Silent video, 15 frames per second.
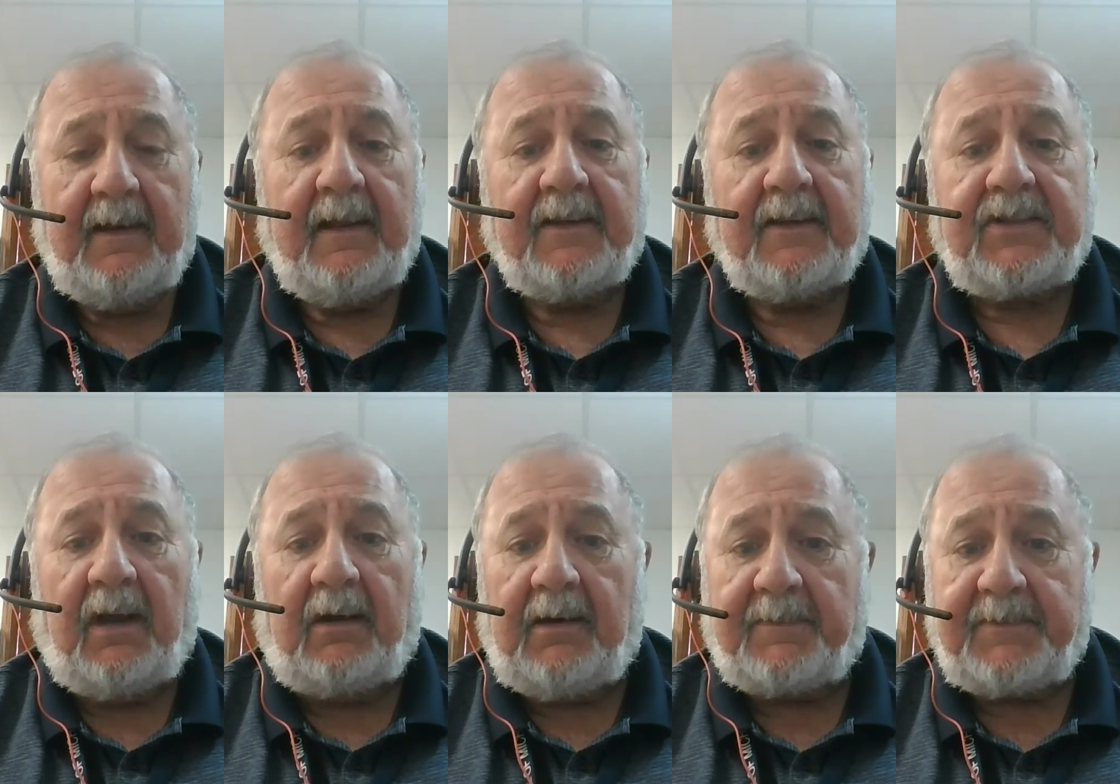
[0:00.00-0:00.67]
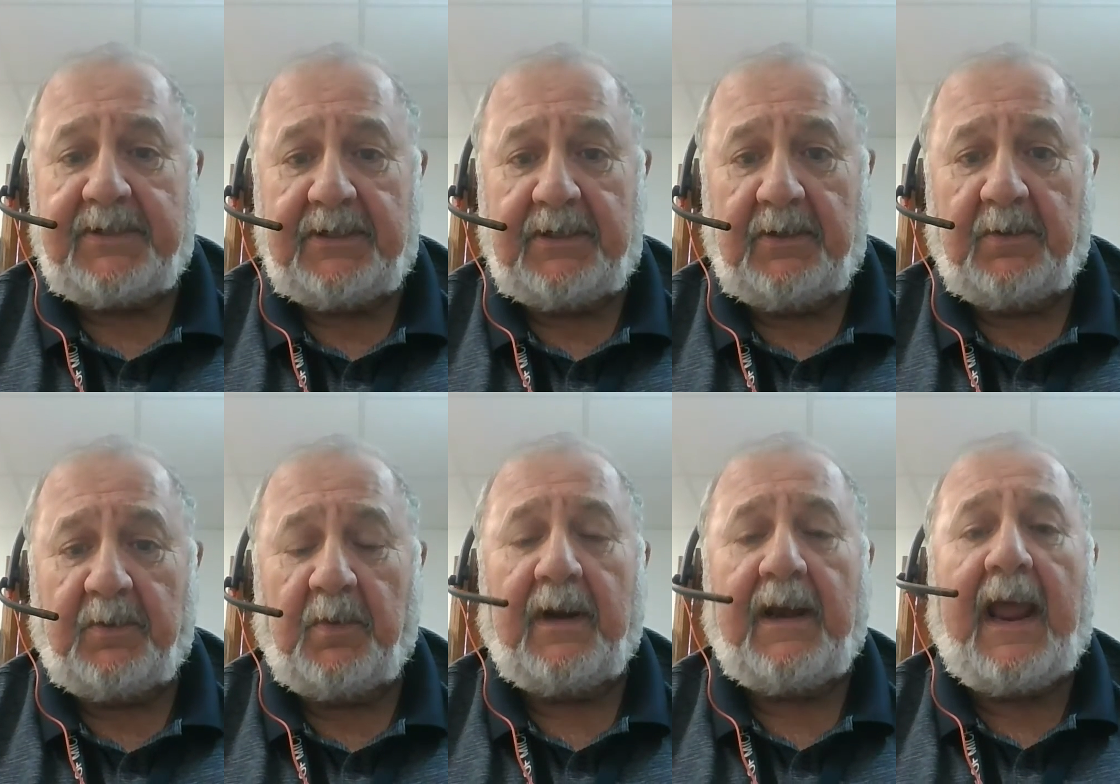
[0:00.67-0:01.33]
It's all up to
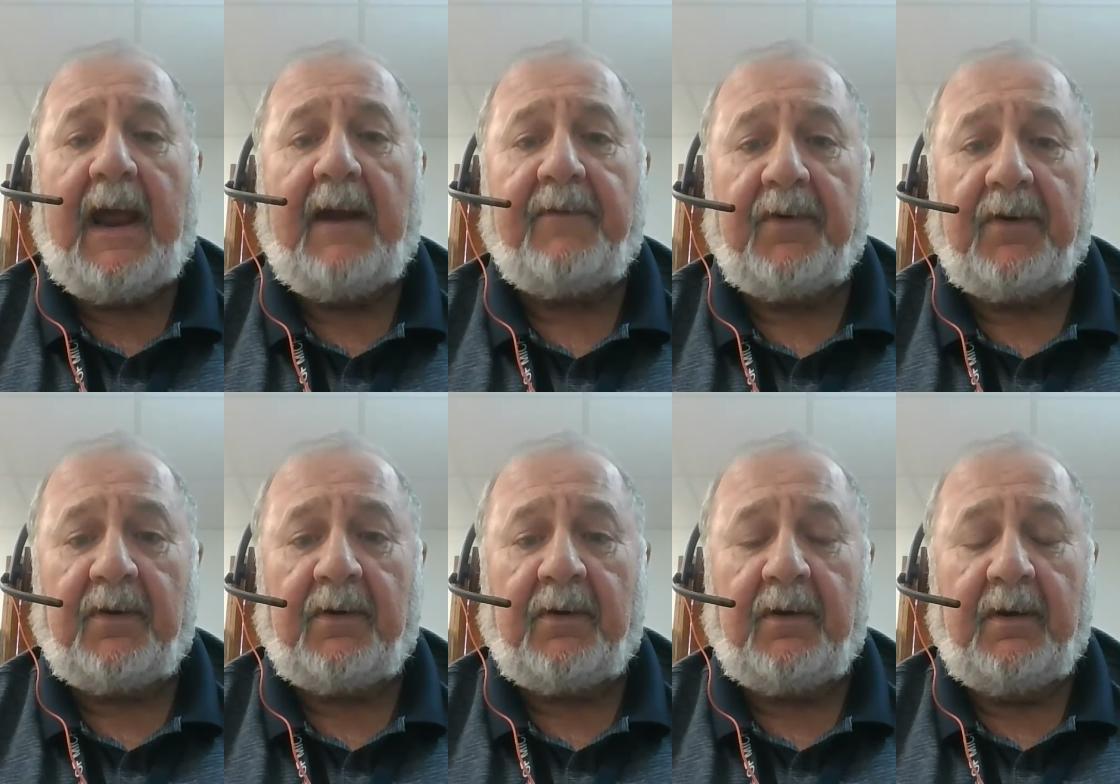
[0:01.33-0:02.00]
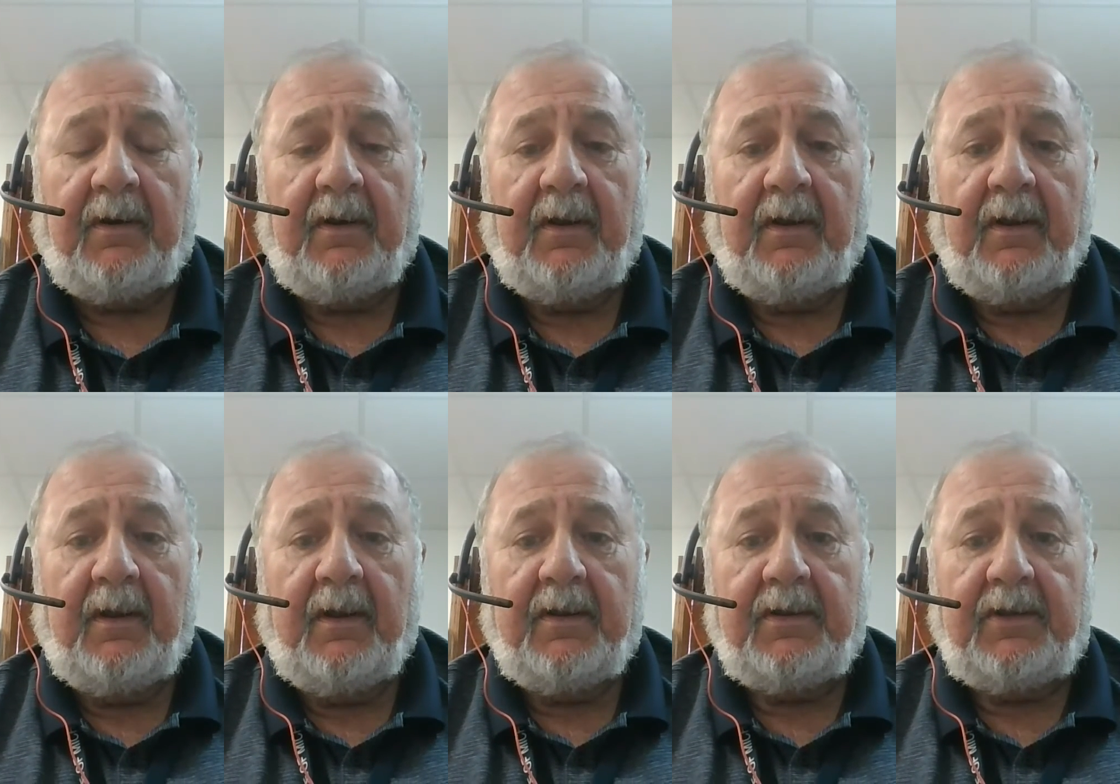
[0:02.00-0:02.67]
you. Whatever
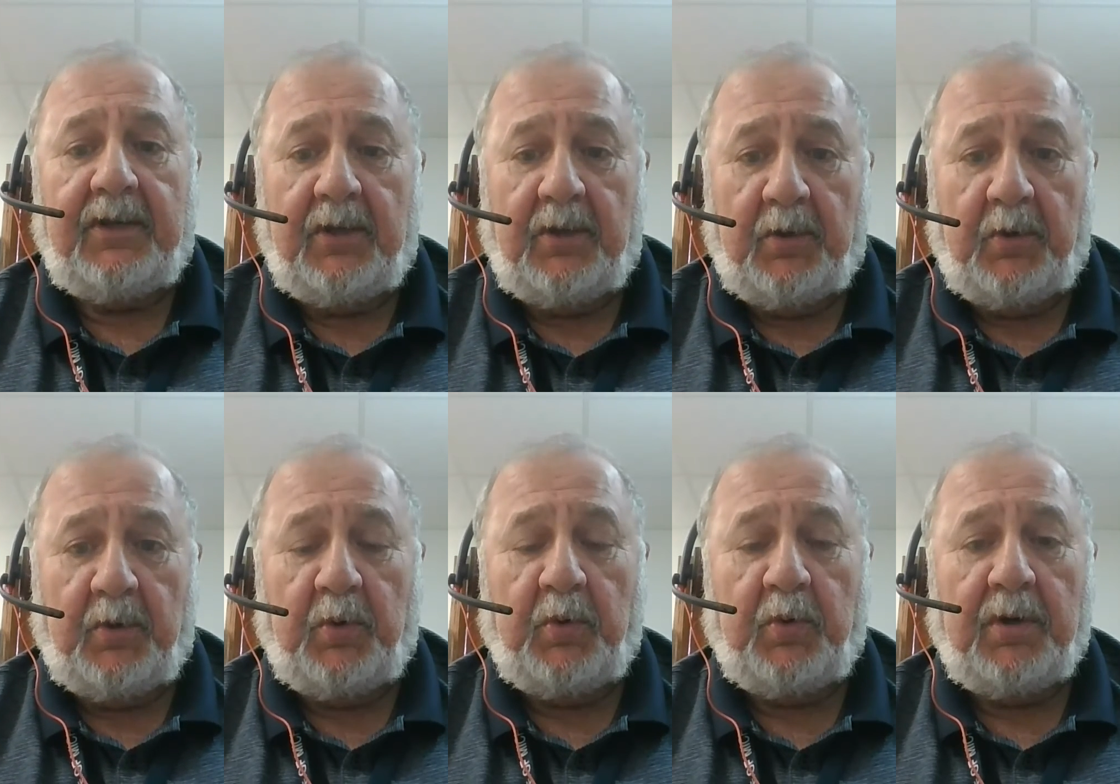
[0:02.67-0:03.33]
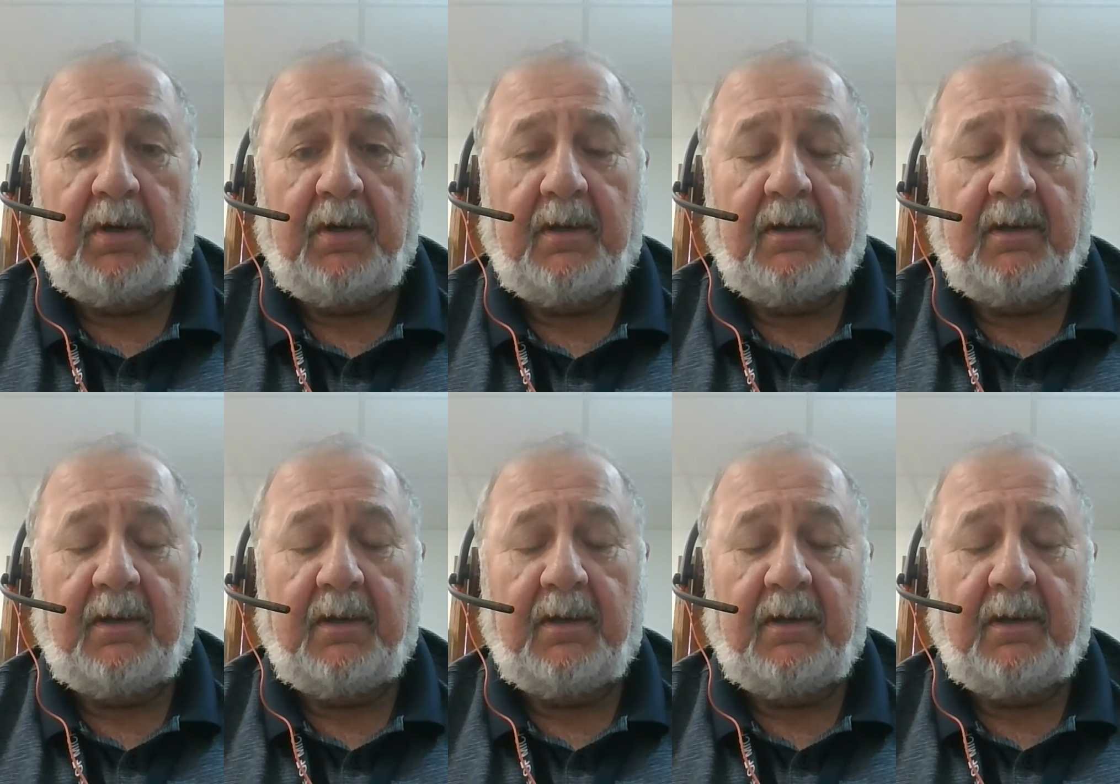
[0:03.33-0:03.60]
you